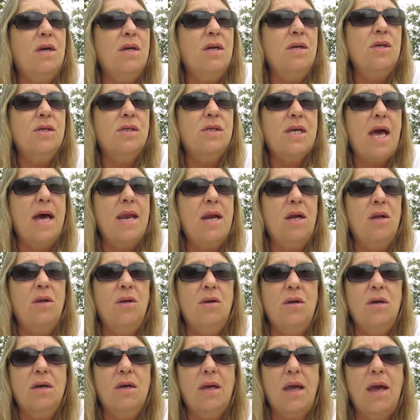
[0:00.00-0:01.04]
can just kind of
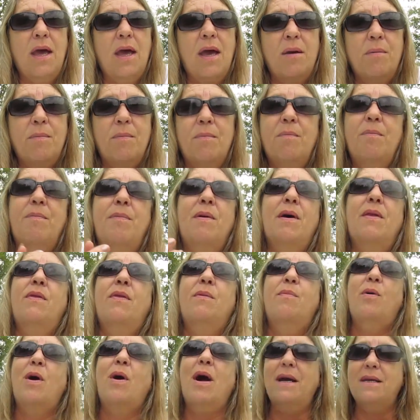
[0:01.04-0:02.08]
look, but
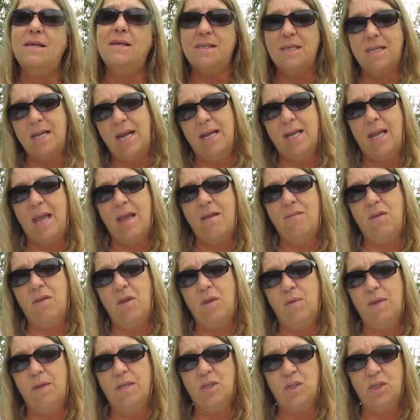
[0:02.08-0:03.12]
the price that I gave
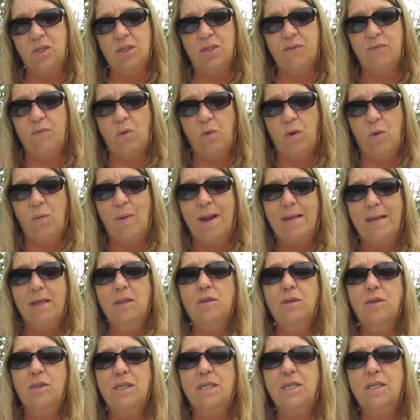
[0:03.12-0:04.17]
you is just for a
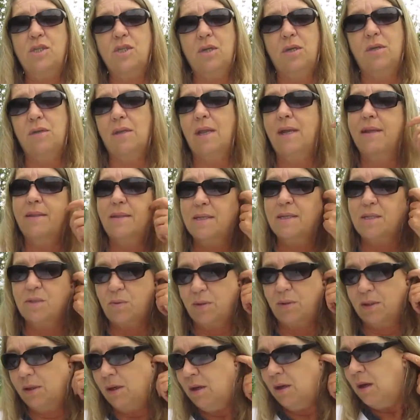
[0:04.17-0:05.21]
regular t-shirt like this
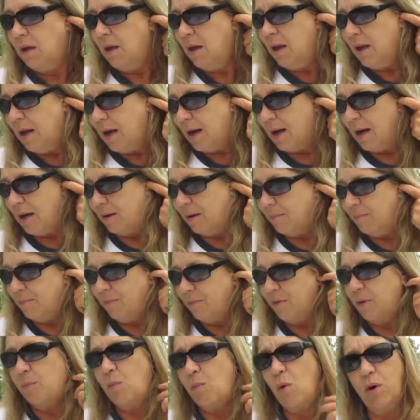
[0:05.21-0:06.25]
one.
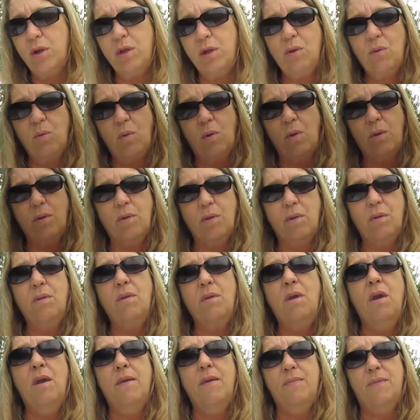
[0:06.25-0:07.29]
The more you order,
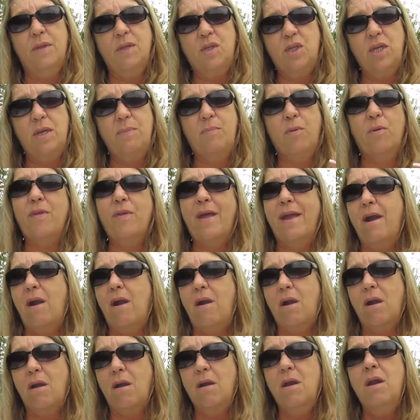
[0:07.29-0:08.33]
the cheaper they
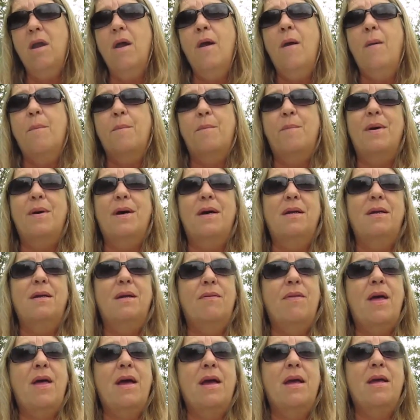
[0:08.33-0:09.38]
are, but
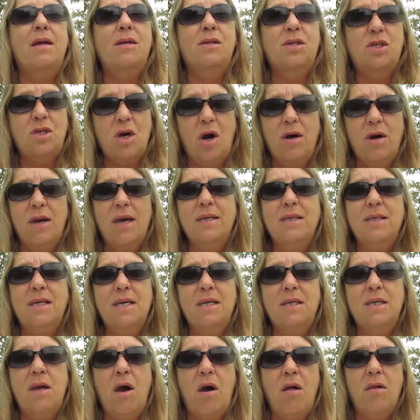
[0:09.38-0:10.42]
they start at
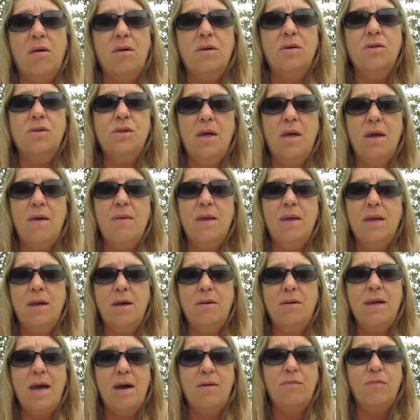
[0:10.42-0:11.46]
$10 and then
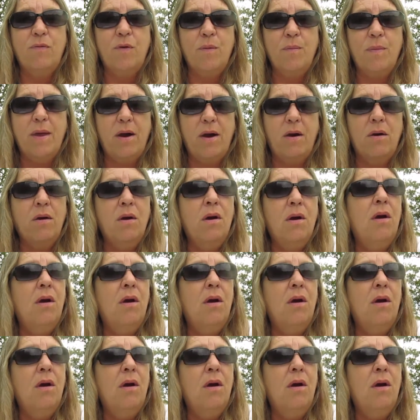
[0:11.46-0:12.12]
go down from there.